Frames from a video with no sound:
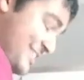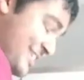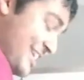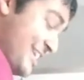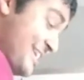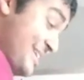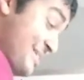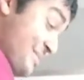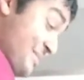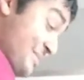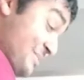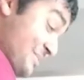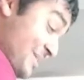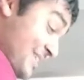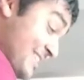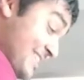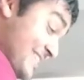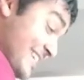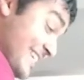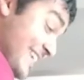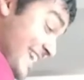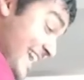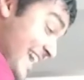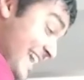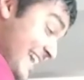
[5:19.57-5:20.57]
j equals 1
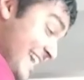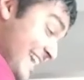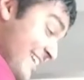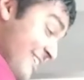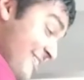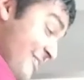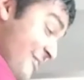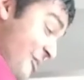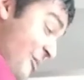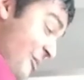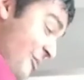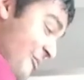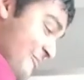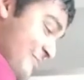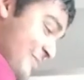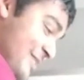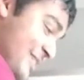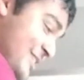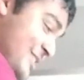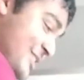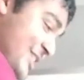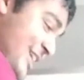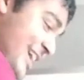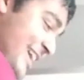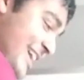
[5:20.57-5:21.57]
to k of
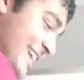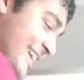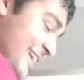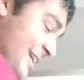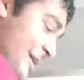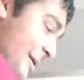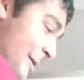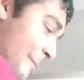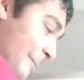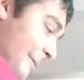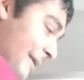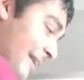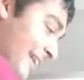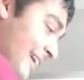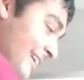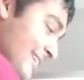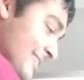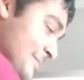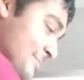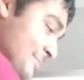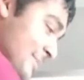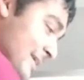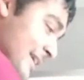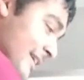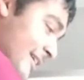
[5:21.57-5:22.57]
bj
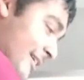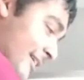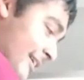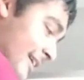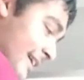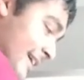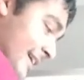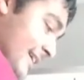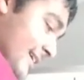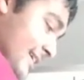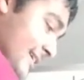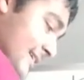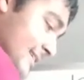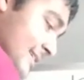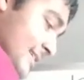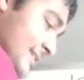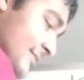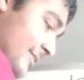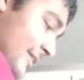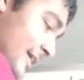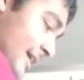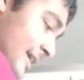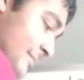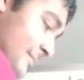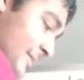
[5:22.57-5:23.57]
plus bi
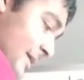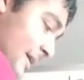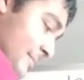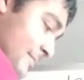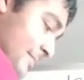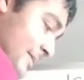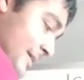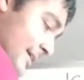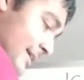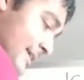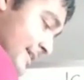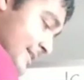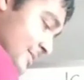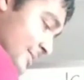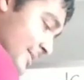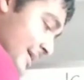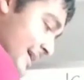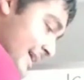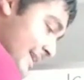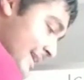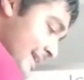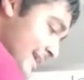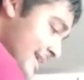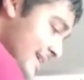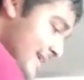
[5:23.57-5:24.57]
divided by bi
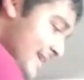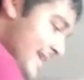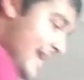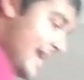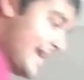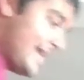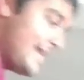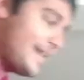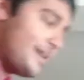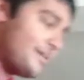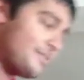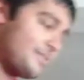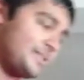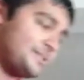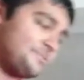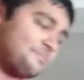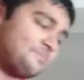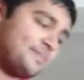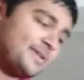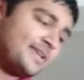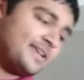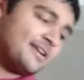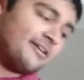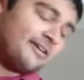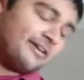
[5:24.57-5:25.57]
squared, and now this
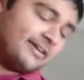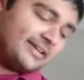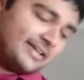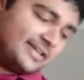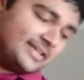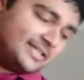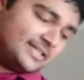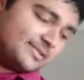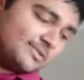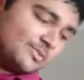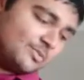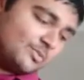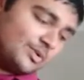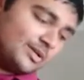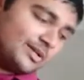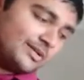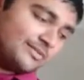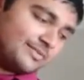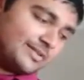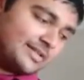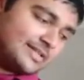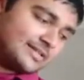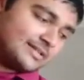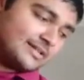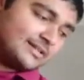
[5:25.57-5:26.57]
bi is one of
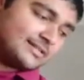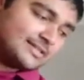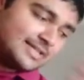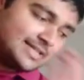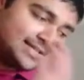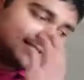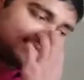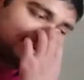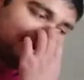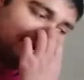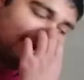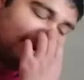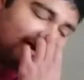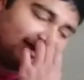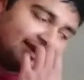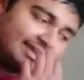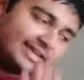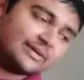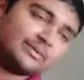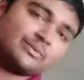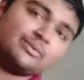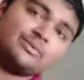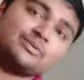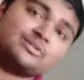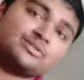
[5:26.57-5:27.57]
these guys here, so I
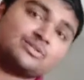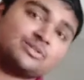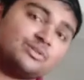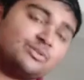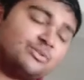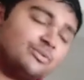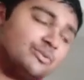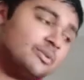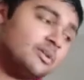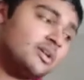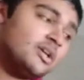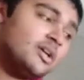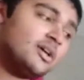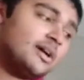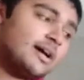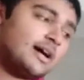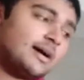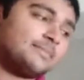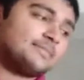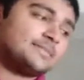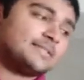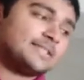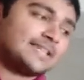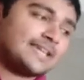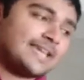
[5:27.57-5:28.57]
equals 2
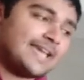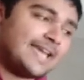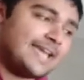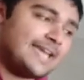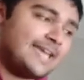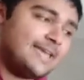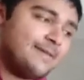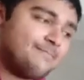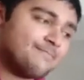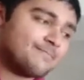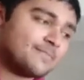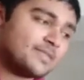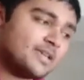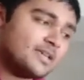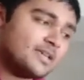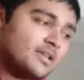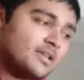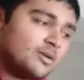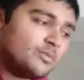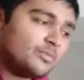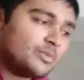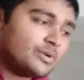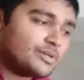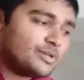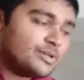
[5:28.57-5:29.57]
up to k.
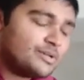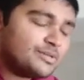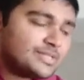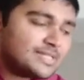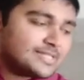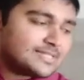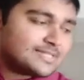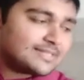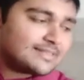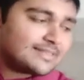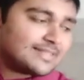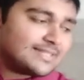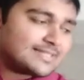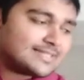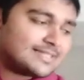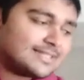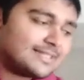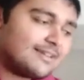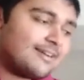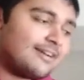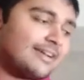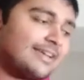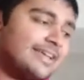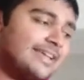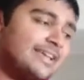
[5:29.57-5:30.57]
Well, notice that this
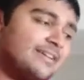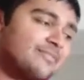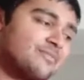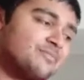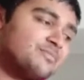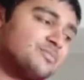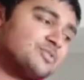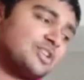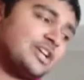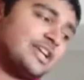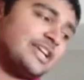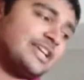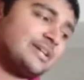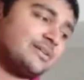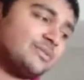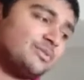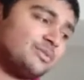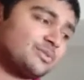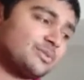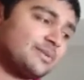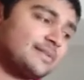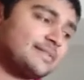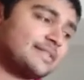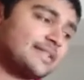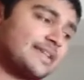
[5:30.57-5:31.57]
guy here from j
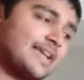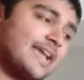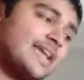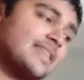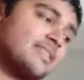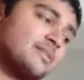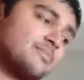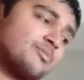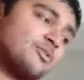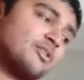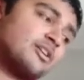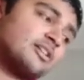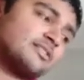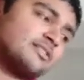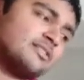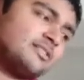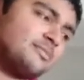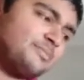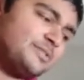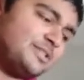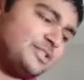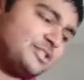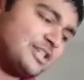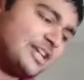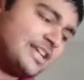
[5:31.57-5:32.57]
equals 1 to k, the product of the
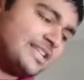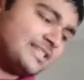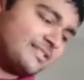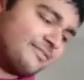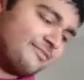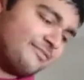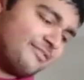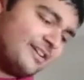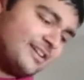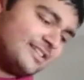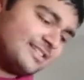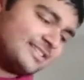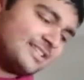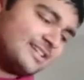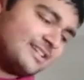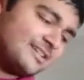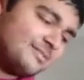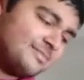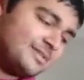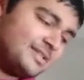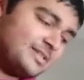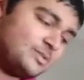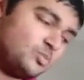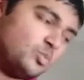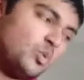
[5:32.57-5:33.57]
bj's, the first
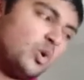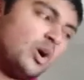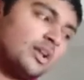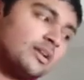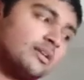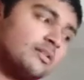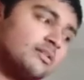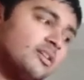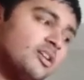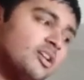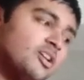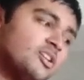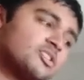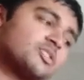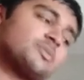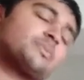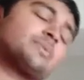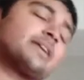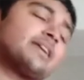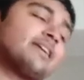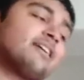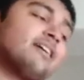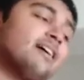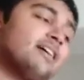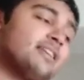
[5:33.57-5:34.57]
term is 1, so we
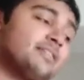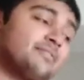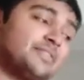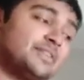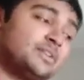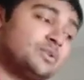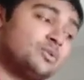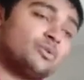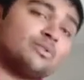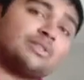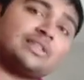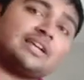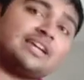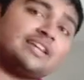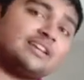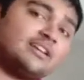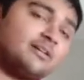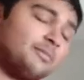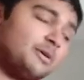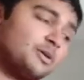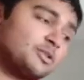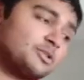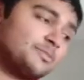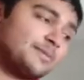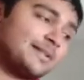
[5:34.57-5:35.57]
can kind of ignore that in our
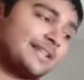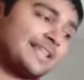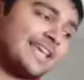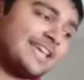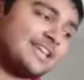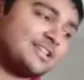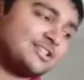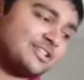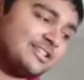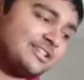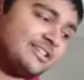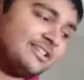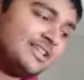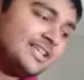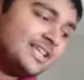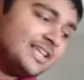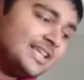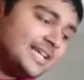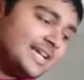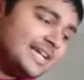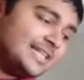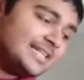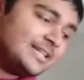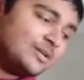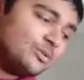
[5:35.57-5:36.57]
multiplication,
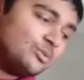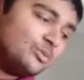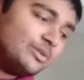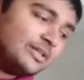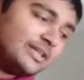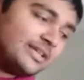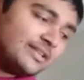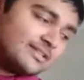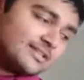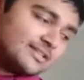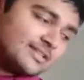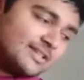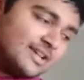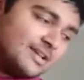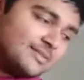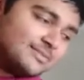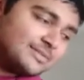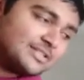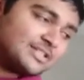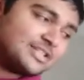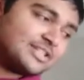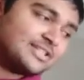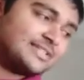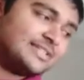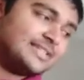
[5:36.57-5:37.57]
and then all the other terms
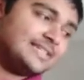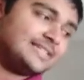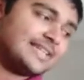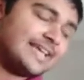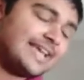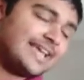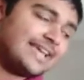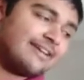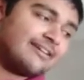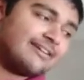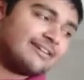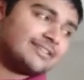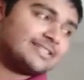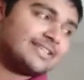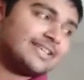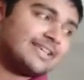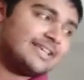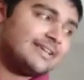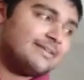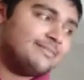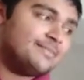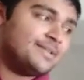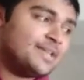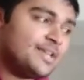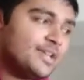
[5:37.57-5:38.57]
are just these ai's
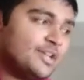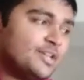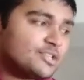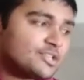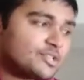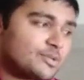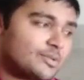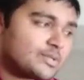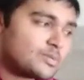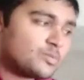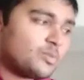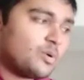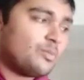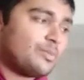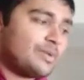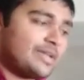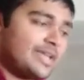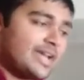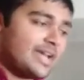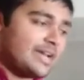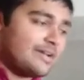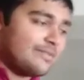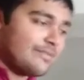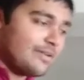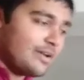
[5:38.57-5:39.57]
here, so it's what we
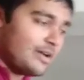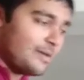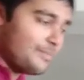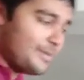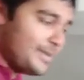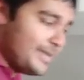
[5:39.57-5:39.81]
have up